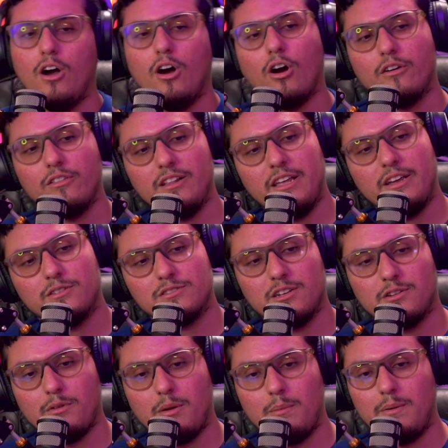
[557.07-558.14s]
Are the Lakers going
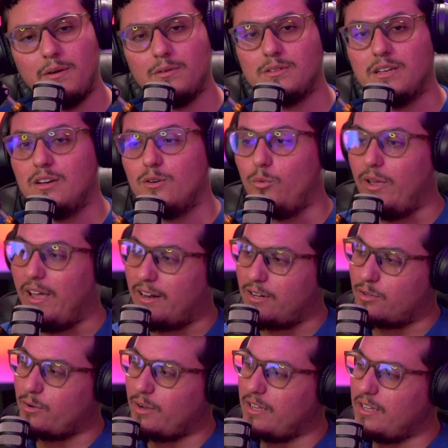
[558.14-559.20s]
to rebuild? We had a
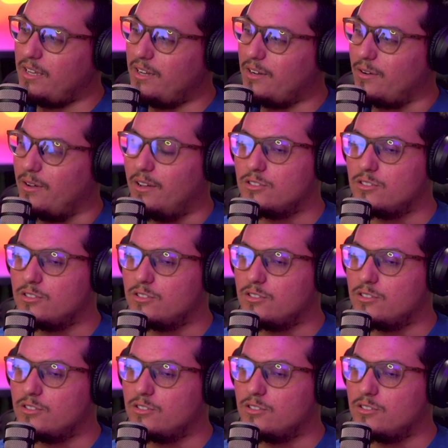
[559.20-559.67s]
great year.